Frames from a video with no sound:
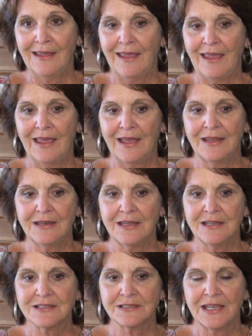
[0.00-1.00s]
And
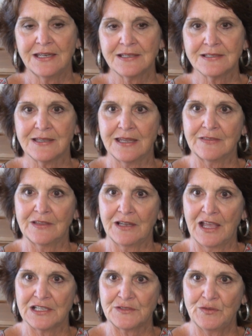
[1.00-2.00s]
his latest thing in the
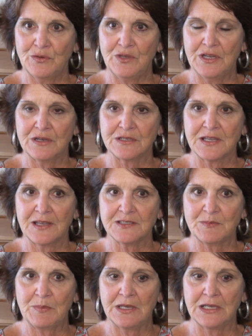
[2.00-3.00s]
last few years
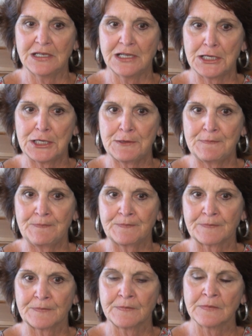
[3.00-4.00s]
has been
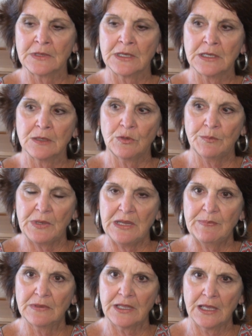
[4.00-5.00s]
when
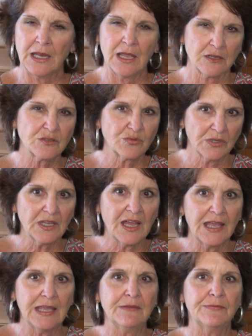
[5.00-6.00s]
people get extra
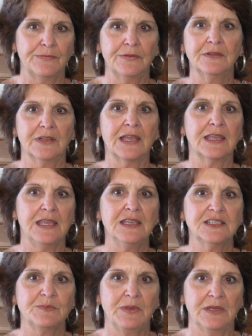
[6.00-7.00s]
life, like
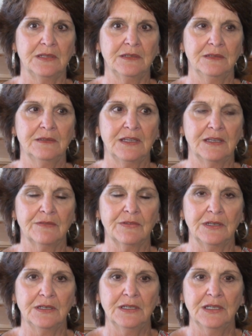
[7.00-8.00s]
he's been
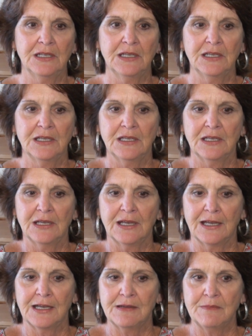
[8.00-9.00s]
given,
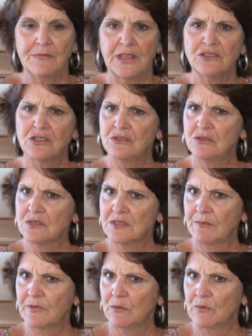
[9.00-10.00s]
they should do
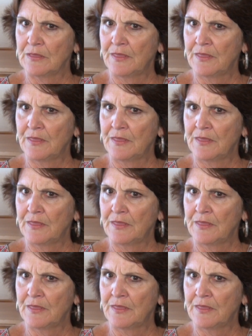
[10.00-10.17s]
something with